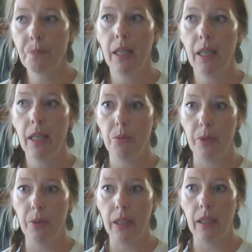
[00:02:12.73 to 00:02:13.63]
It's a
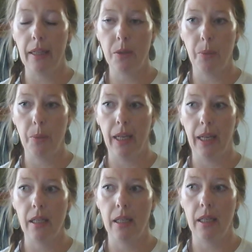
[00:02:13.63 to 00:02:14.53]
really nice way
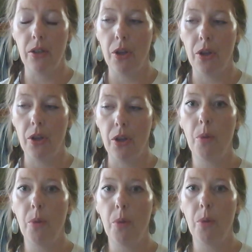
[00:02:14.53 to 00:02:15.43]
to go
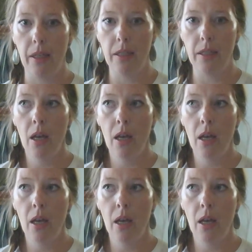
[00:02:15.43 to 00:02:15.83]
beyond